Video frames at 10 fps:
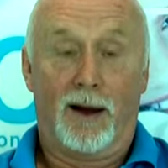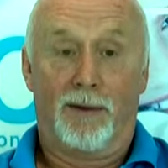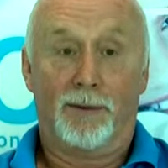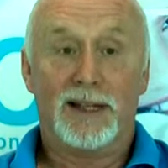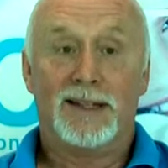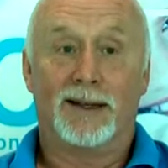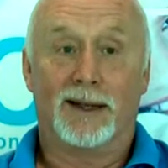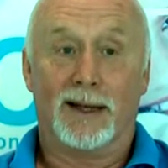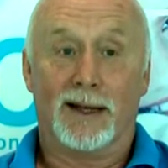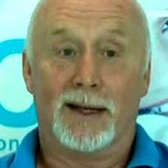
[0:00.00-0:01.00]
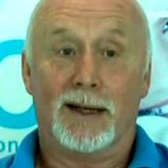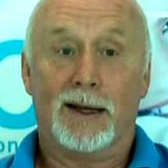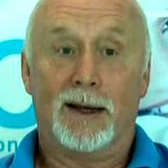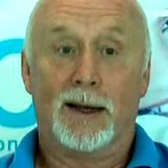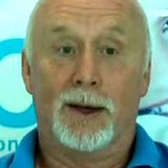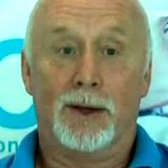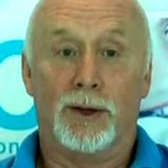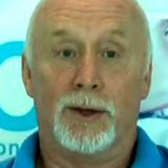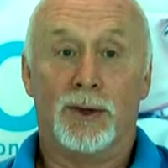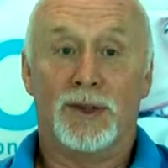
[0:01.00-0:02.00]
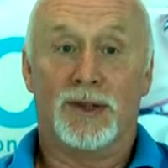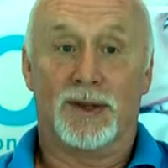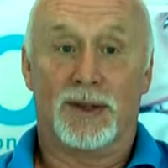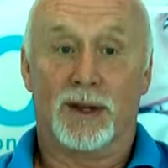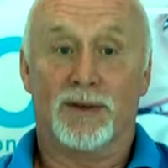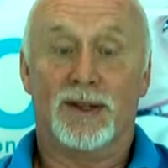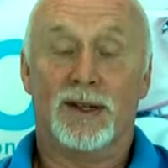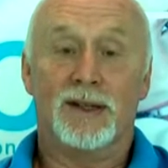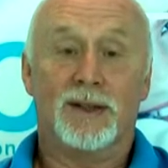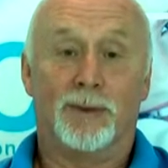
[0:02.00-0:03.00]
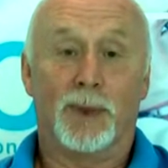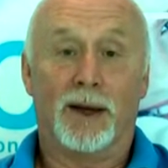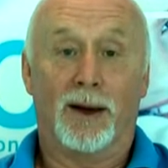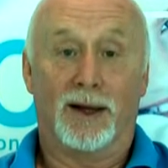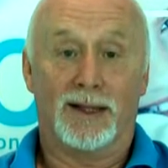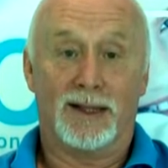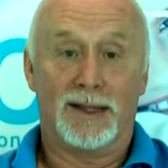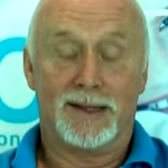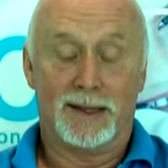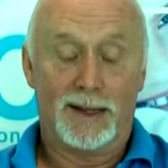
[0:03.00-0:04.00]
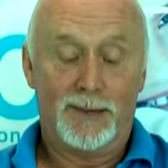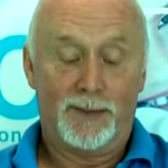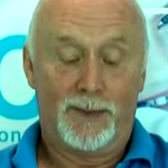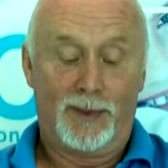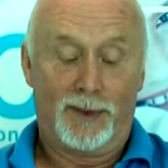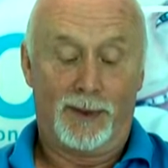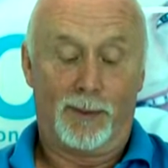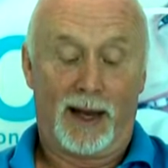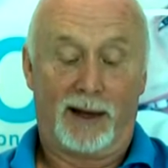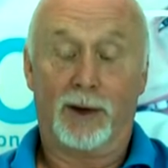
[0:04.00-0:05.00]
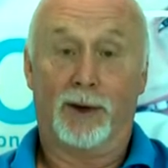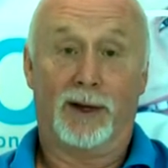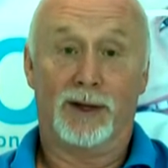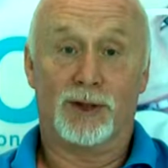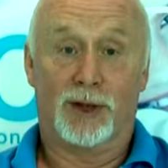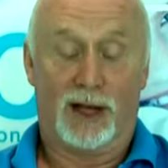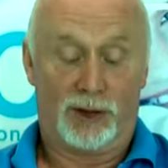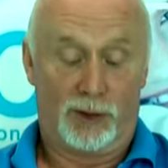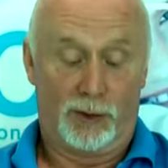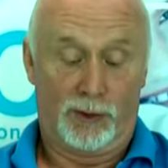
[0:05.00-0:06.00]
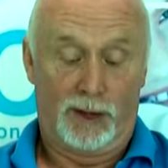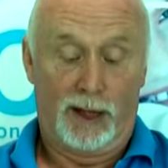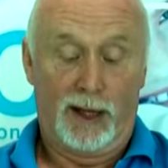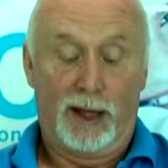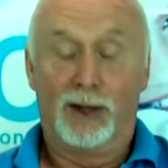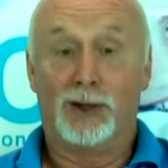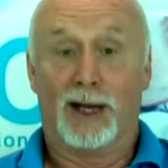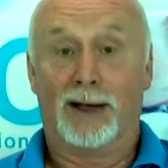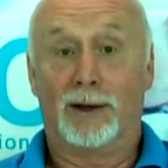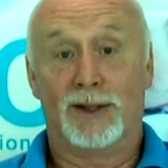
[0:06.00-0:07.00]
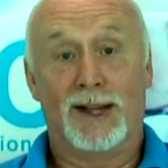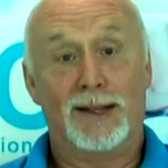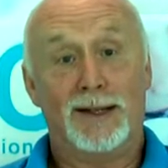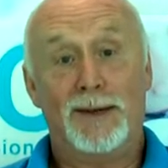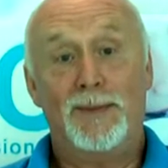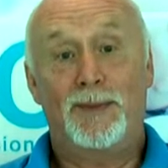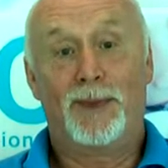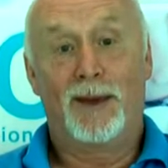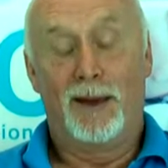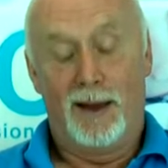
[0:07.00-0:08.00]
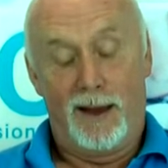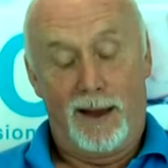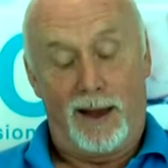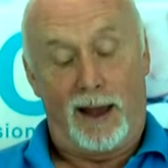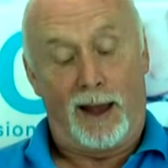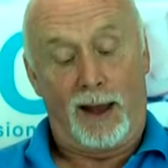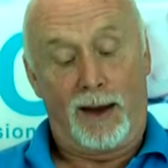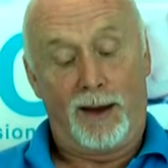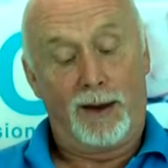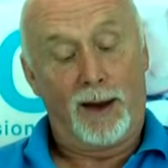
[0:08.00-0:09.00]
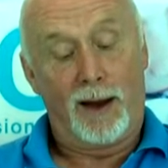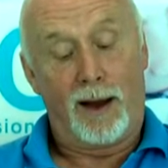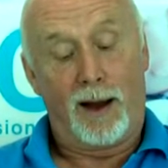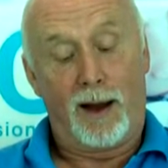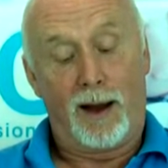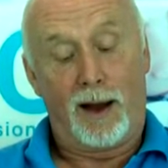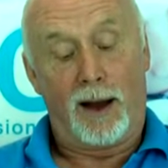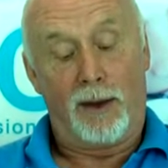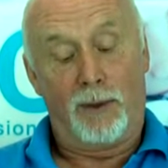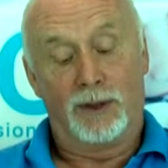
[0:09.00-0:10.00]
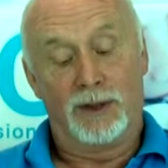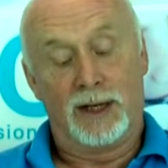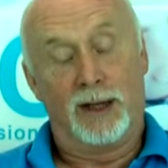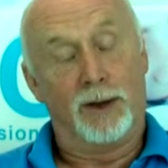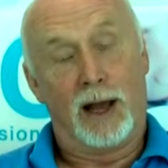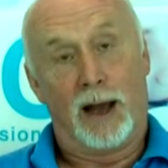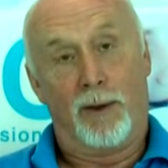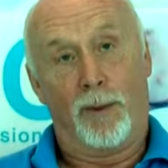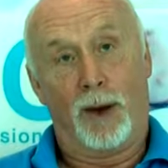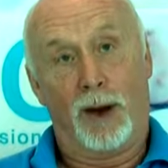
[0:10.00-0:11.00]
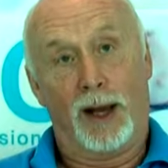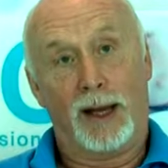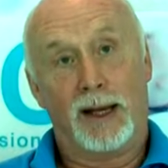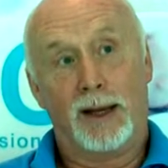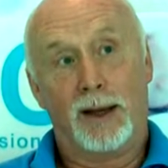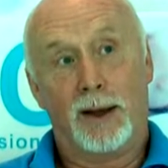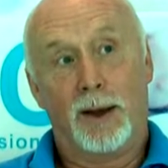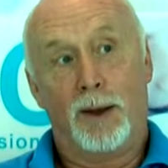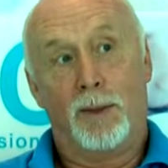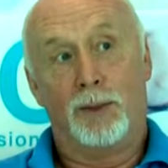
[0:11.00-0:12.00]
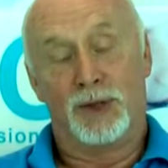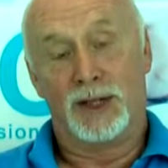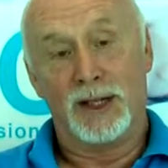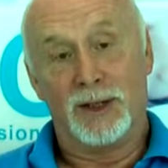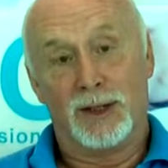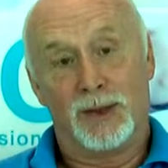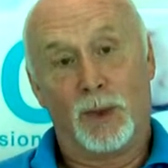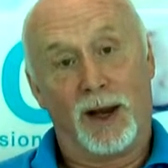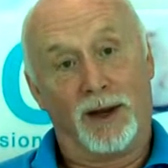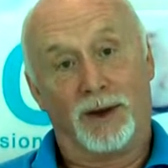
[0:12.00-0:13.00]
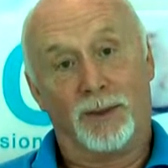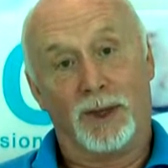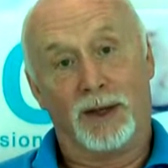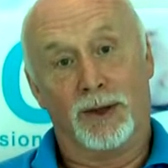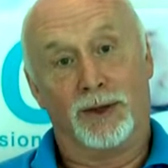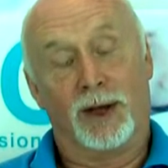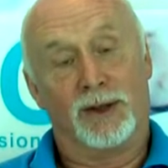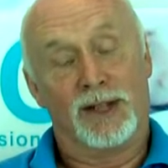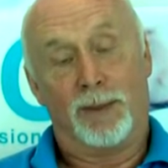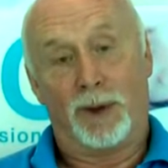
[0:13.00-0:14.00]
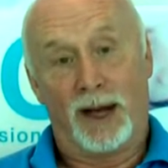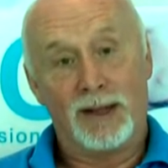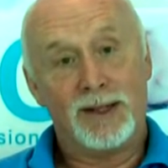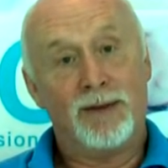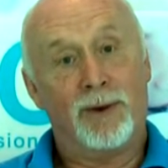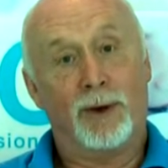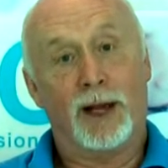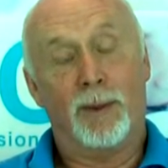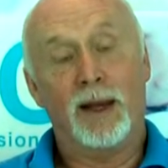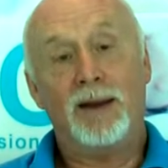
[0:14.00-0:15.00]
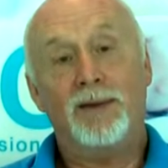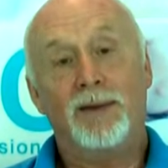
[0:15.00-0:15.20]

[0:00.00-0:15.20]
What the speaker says: I've recently used the services of BIDC, the Bangkok International Dental Center, and I want to tell you how my procedures went, because I was apprehensive on coming.